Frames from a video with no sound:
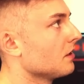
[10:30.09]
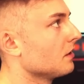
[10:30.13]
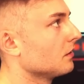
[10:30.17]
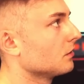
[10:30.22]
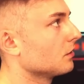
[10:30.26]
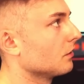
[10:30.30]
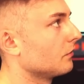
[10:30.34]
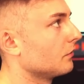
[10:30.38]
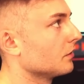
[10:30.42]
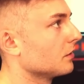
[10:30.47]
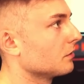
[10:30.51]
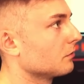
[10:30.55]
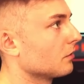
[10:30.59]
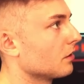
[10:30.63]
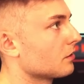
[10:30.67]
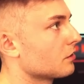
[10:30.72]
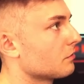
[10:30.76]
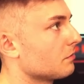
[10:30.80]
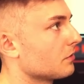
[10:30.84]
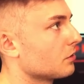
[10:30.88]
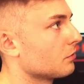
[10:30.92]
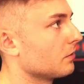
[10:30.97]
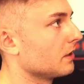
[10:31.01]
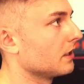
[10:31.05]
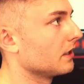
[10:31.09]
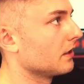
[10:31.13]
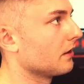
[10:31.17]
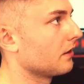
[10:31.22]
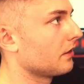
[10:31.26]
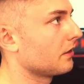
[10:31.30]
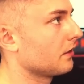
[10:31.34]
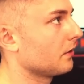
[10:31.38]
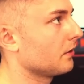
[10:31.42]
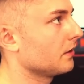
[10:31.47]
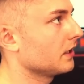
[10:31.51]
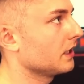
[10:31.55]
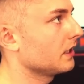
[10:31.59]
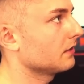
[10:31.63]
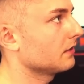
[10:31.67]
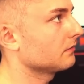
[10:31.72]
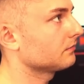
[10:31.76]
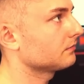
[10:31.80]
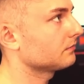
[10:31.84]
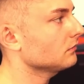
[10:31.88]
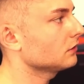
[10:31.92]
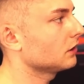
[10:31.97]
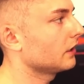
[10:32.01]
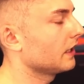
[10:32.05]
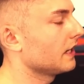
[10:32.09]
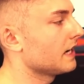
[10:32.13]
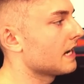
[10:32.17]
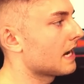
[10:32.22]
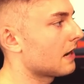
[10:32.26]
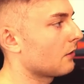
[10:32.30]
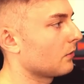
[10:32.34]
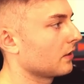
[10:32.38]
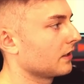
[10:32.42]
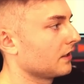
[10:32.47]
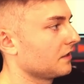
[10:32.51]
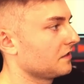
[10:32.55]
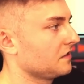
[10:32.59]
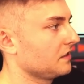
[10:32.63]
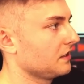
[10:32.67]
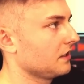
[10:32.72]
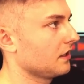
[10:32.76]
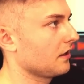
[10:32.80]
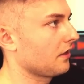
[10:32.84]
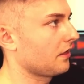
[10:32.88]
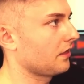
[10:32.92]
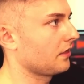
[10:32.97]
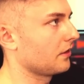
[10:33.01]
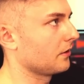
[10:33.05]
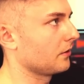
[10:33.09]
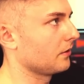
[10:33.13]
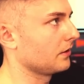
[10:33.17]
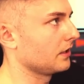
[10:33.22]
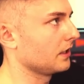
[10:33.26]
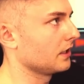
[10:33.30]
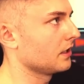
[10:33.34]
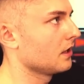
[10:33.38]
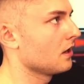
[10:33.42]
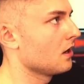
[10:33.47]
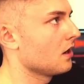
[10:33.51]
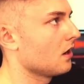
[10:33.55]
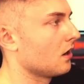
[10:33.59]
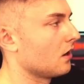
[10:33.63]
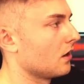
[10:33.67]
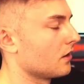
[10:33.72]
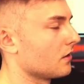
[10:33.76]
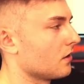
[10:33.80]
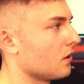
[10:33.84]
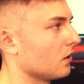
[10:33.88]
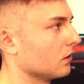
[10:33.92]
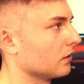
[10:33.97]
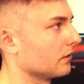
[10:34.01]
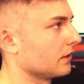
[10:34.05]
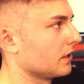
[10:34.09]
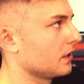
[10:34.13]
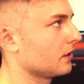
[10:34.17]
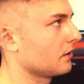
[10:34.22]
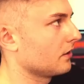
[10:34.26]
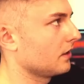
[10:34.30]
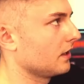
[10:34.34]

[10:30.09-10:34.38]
So if we switch between a 30, okay, now we're going to see a 30 on all of here,